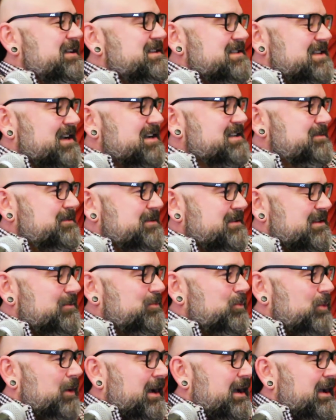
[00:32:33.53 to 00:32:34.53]
sex with the
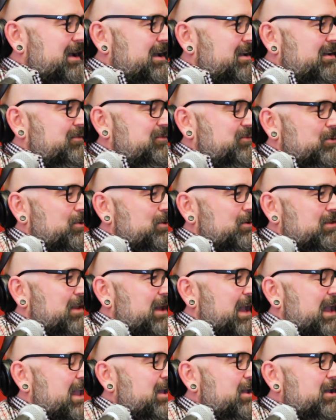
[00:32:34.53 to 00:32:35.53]
wife or
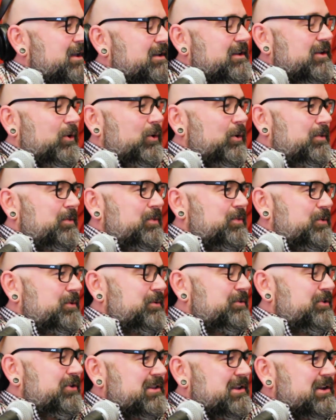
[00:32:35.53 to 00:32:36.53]
like going
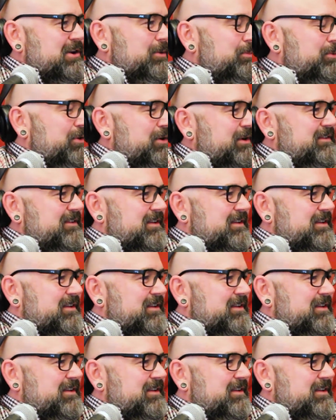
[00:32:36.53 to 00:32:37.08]
through the little boy's